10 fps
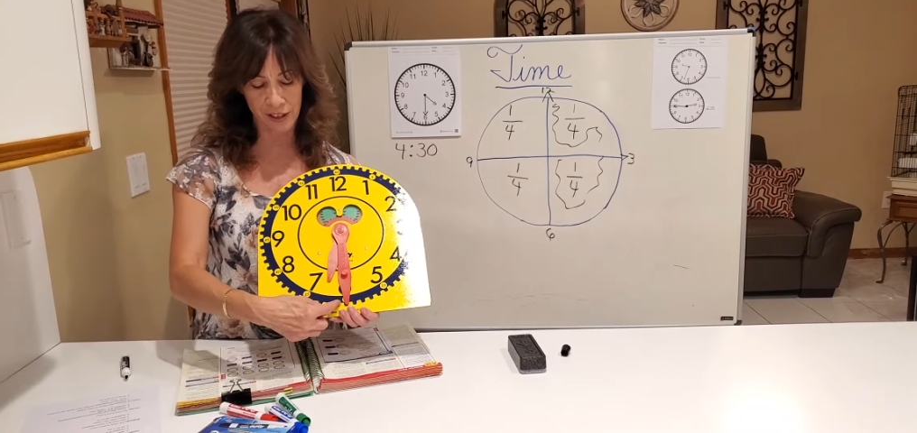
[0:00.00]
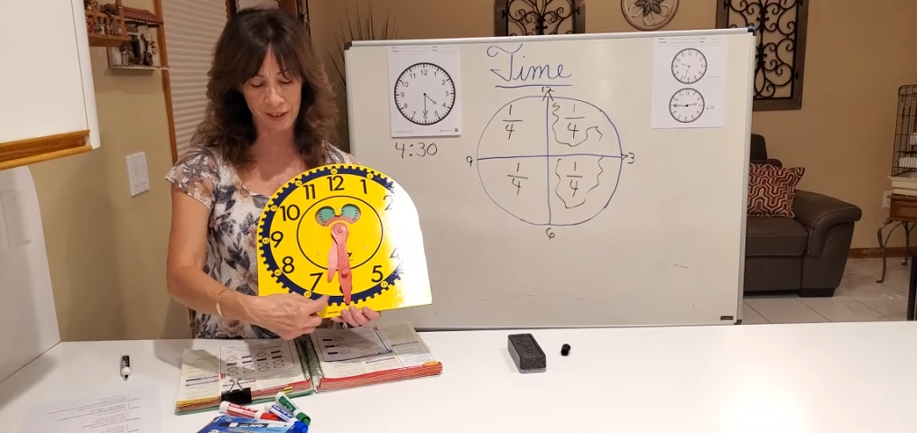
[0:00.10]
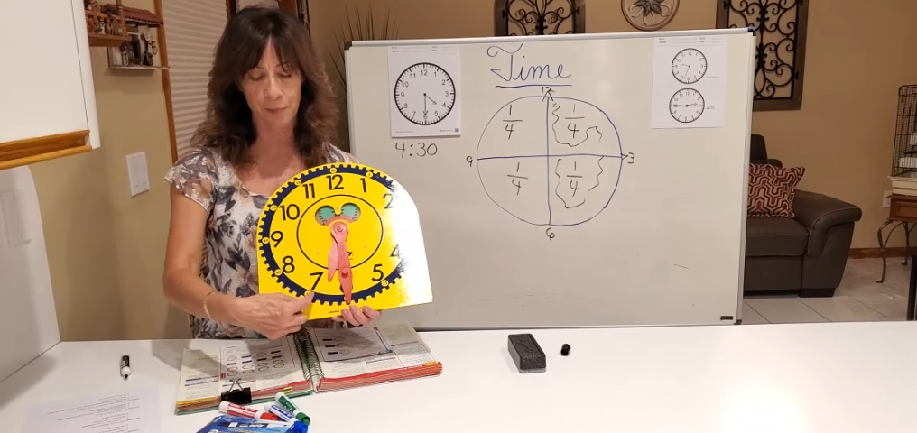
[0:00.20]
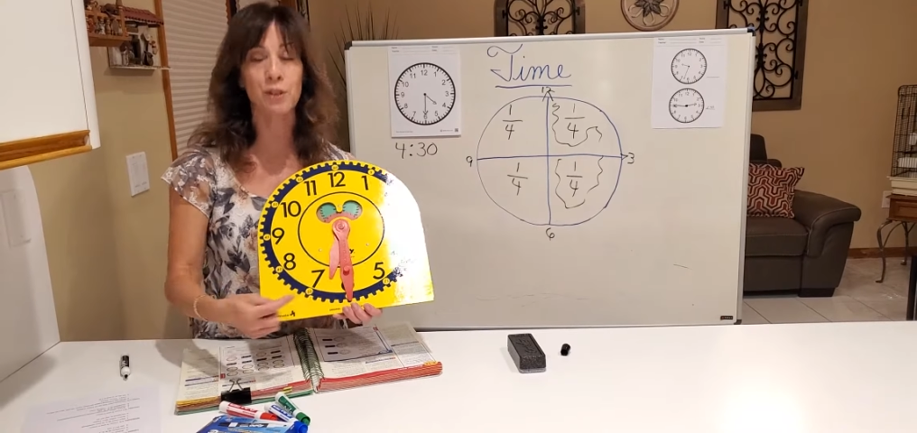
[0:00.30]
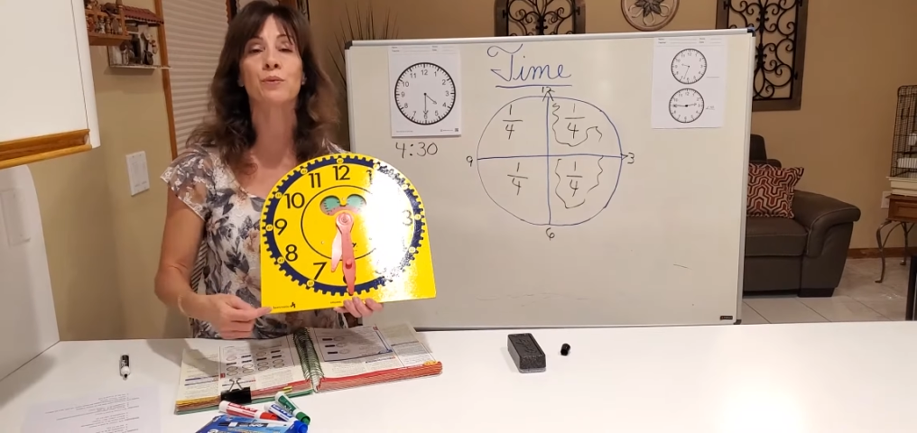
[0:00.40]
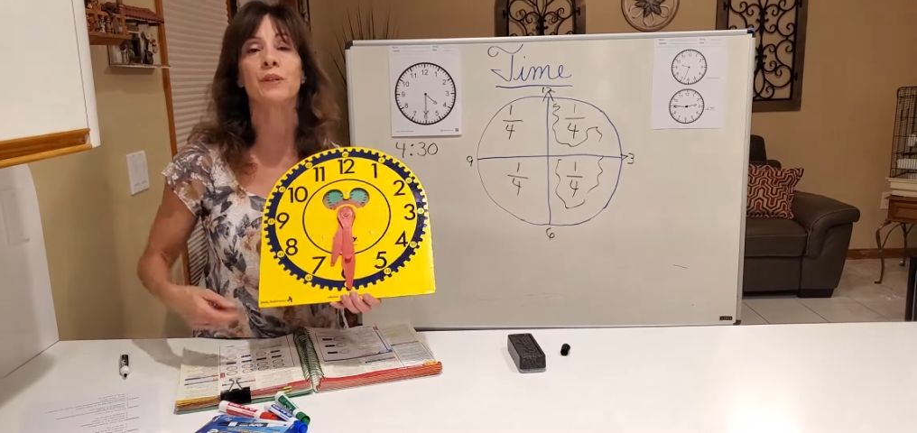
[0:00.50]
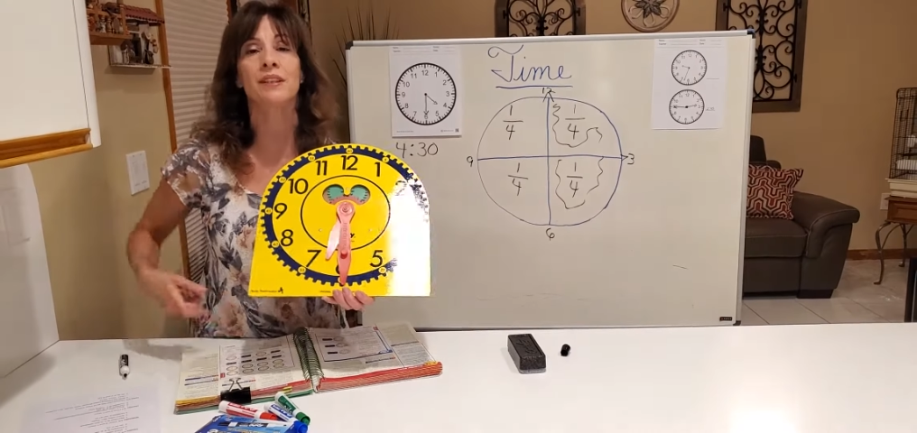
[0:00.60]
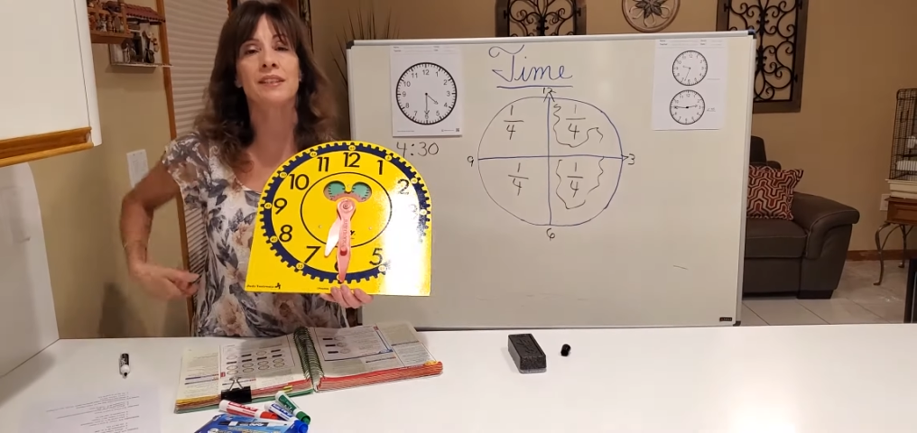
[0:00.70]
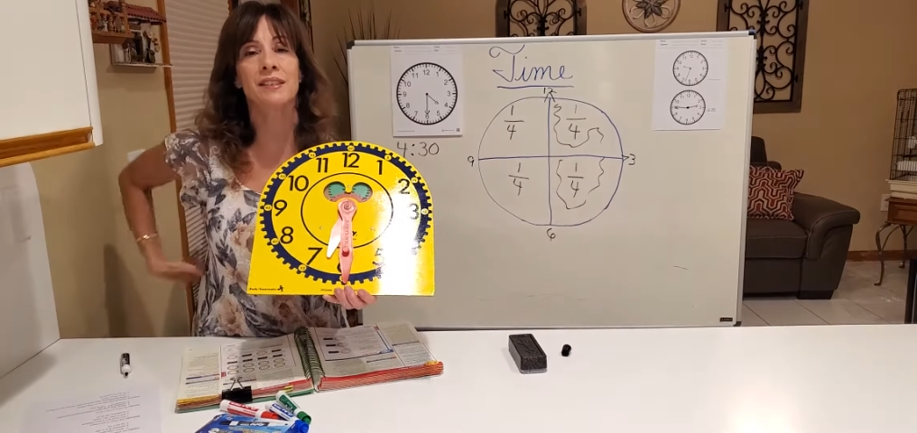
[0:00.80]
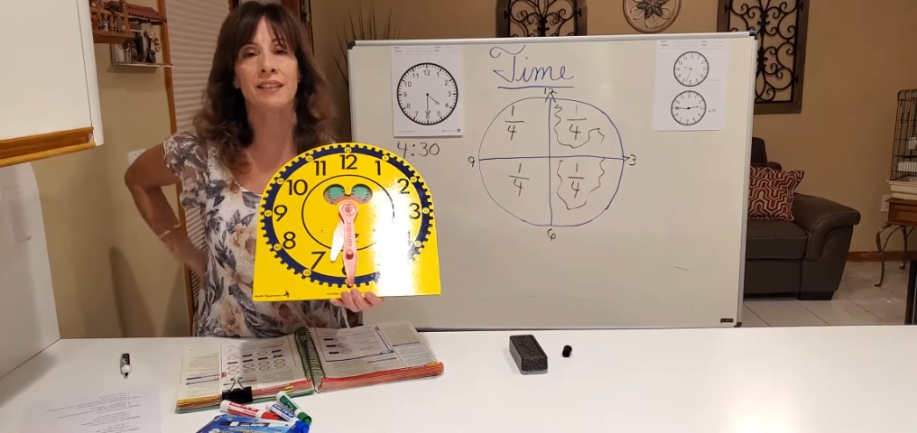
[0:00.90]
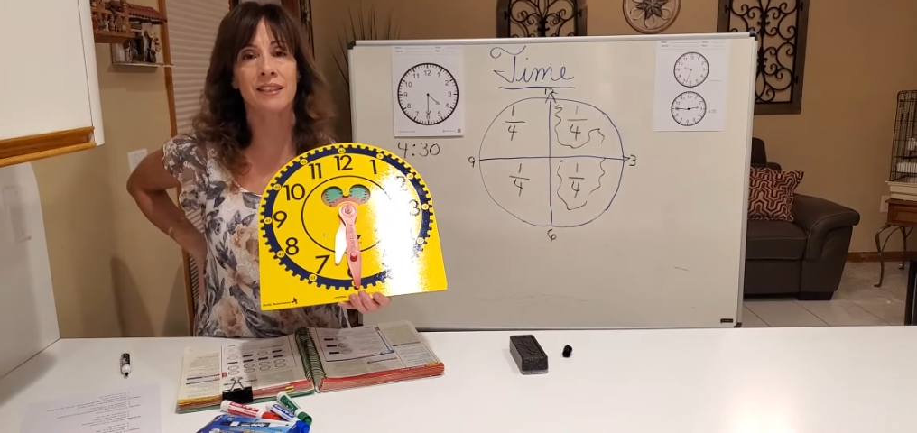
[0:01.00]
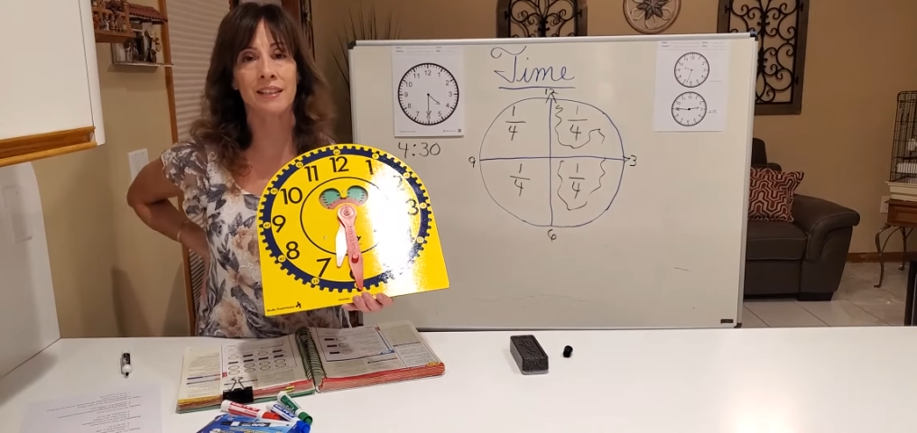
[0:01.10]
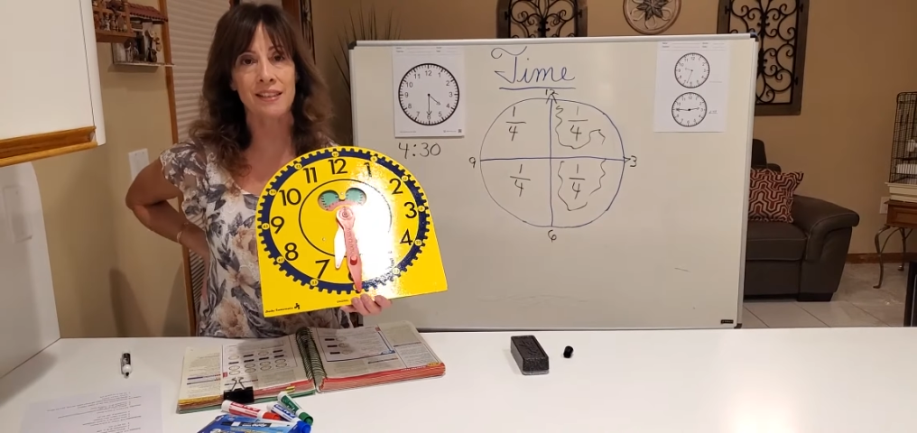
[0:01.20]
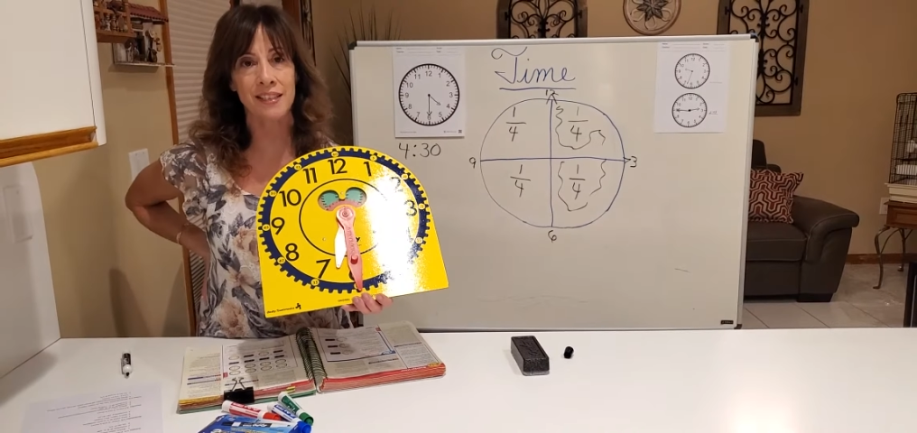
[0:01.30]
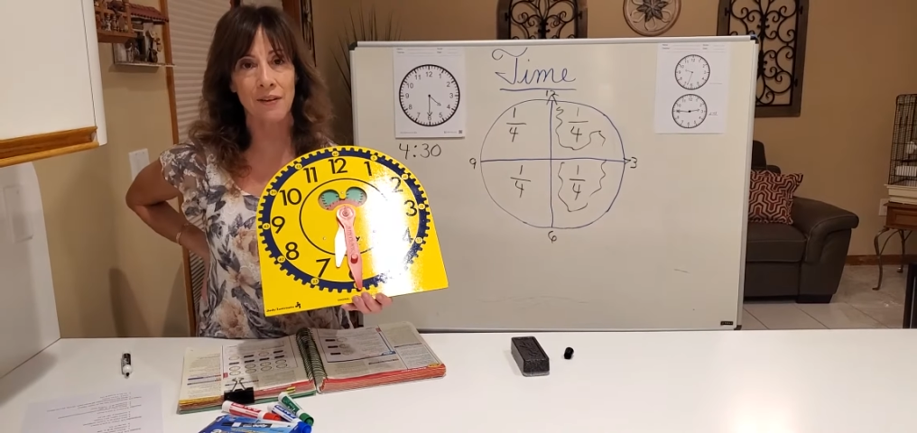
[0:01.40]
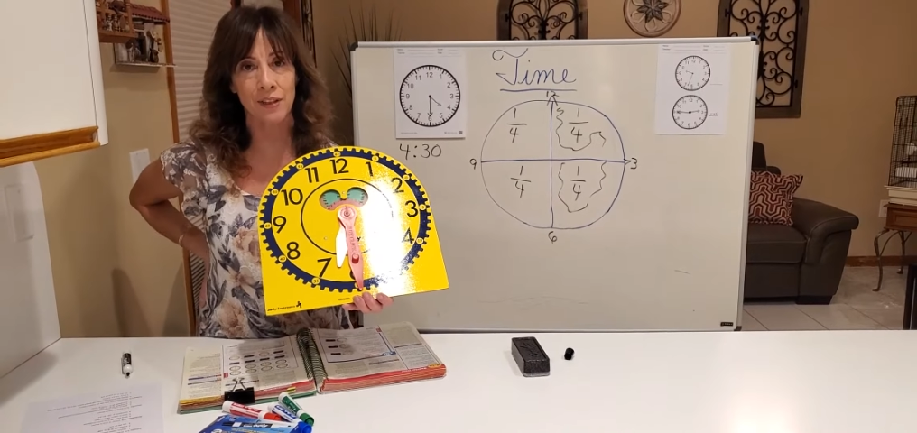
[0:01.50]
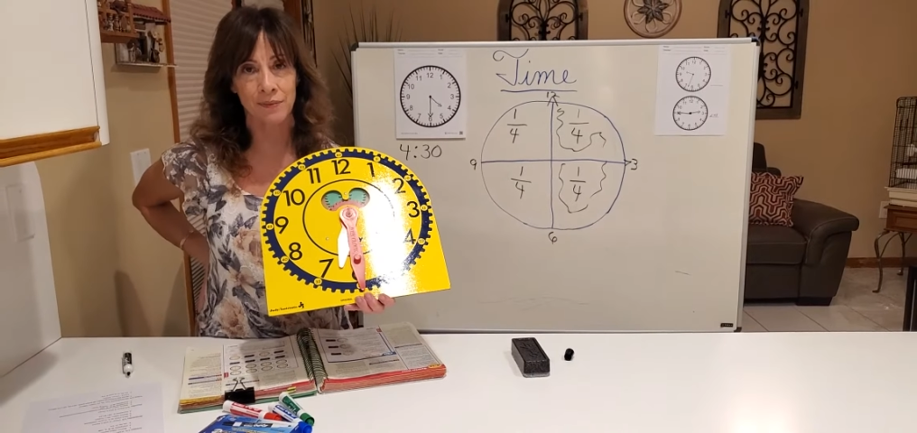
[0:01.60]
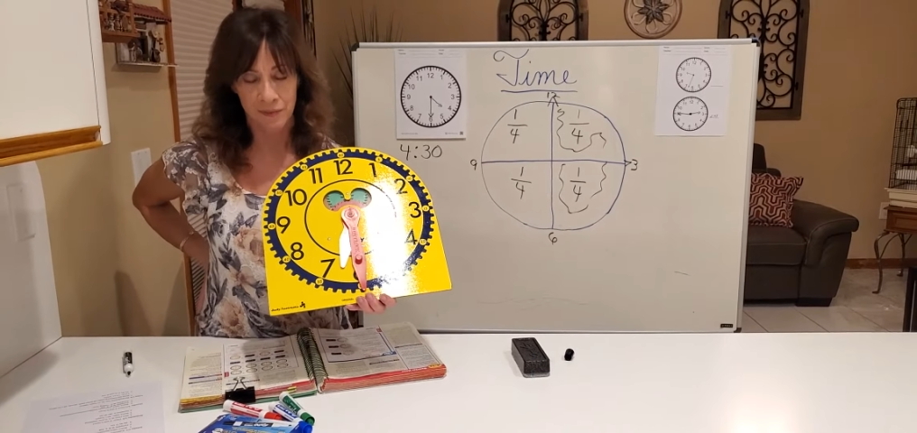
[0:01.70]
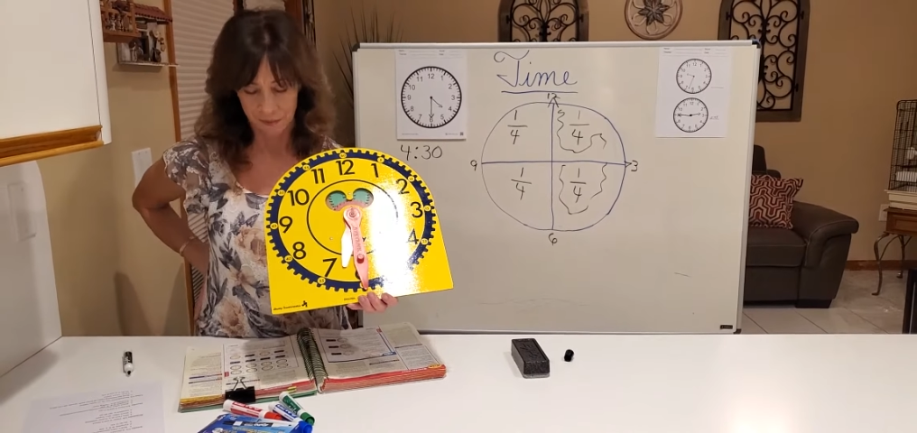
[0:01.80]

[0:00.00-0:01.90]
It's in between the 6 and the 7.